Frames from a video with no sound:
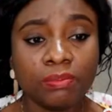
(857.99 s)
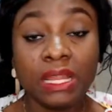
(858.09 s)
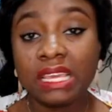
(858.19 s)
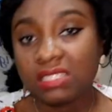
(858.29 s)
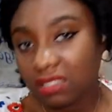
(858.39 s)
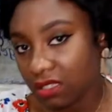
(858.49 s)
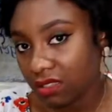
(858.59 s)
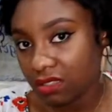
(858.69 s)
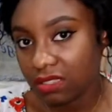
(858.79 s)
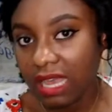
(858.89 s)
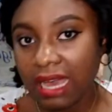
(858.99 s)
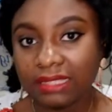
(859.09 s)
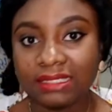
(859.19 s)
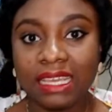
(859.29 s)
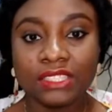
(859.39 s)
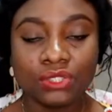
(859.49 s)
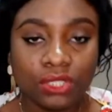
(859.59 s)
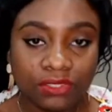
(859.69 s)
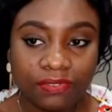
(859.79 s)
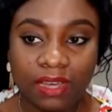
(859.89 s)
places, and
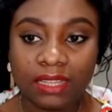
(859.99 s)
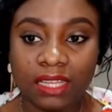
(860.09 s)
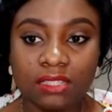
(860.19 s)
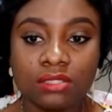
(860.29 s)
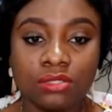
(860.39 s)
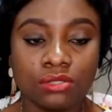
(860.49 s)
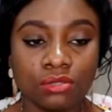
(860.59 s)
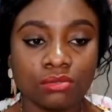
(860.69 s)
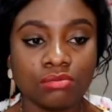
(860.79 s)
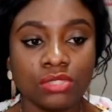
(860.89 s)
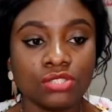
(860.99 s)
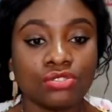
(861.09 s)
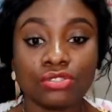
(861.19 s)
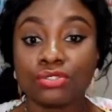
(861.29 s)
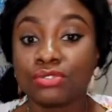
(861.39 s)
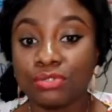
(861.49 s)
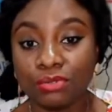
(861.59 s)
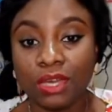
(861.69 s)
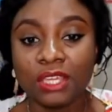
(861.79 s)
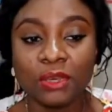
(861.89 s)
enjoy the fact that it's just
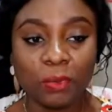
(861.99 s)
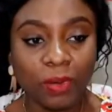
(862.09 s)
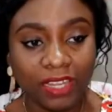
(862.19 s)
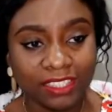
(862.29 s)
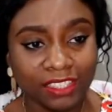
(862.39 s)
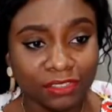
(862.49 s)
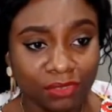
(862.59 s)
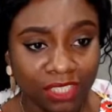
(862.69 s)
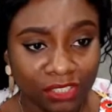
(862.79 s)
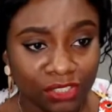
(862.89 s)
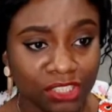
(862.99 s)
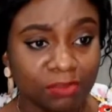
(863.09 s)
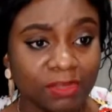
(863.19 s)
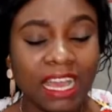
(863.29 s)
you and your partner in the relationship.